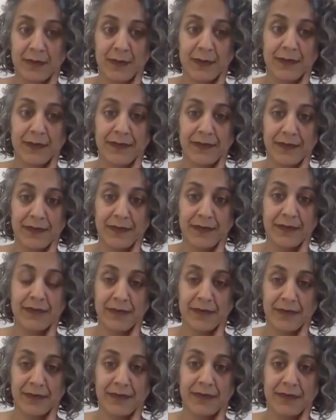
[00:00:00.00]
work, how
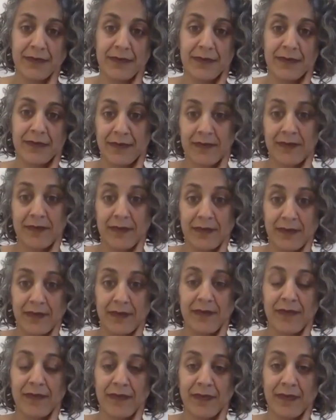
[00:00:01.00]
regulation works, is not